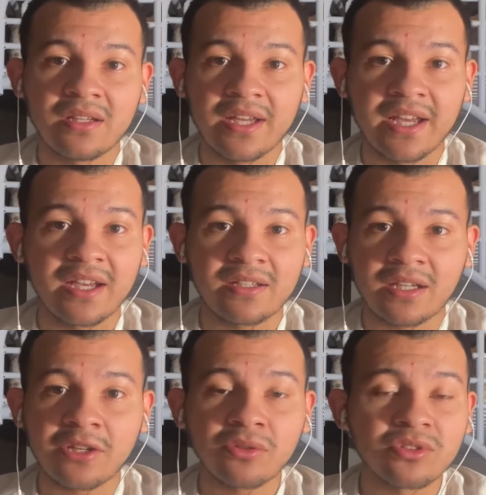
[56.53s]
And
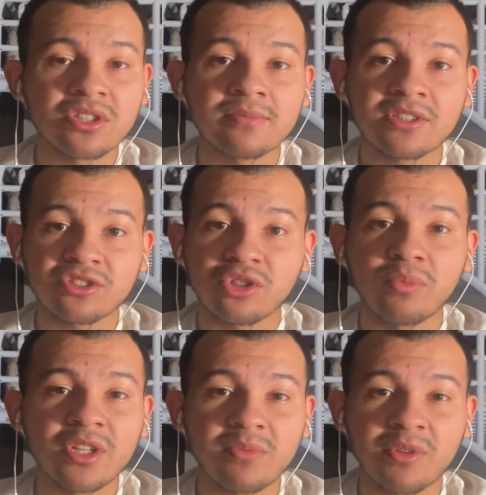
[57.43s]
I know there's going to be so
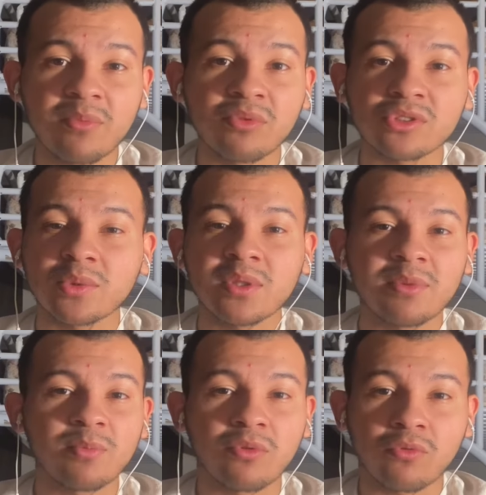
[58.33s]
many
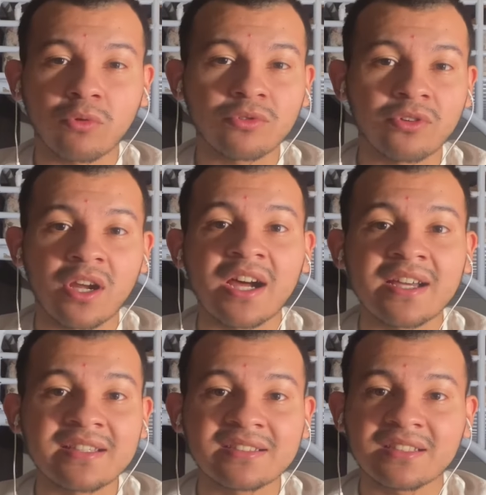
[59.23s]
people rolled their
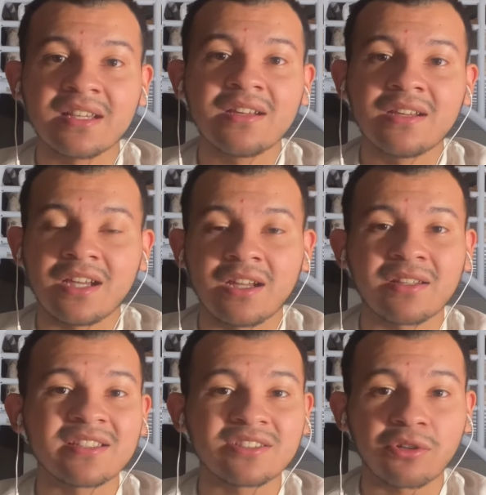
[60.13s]
eyes
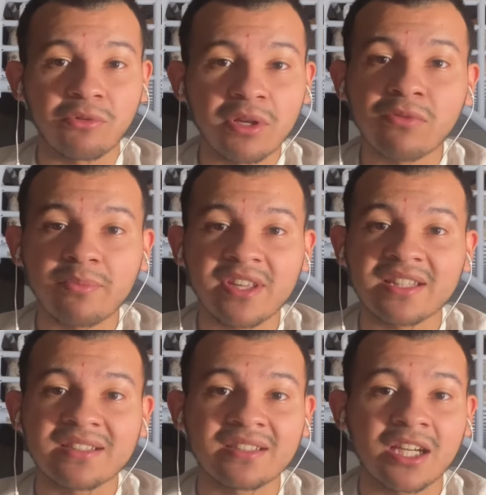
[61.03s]
and disagreed with me
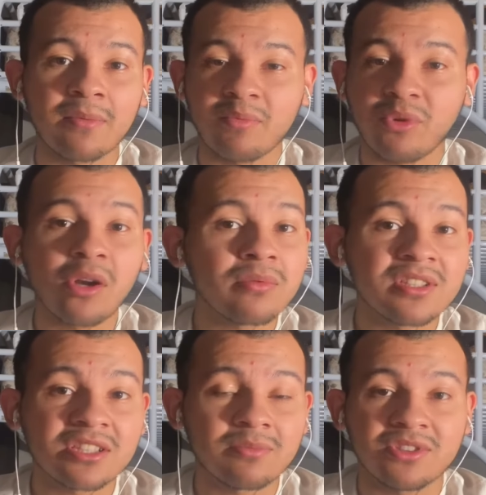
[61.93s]
at the time, and probably
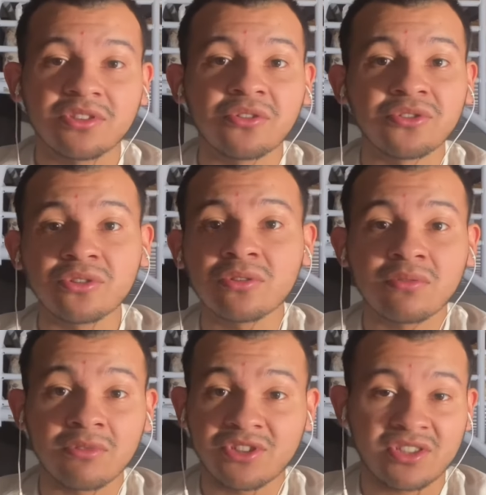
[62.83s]
some still do,
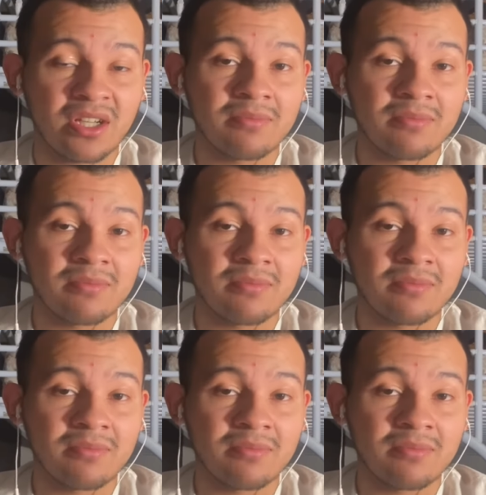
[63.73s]
which, I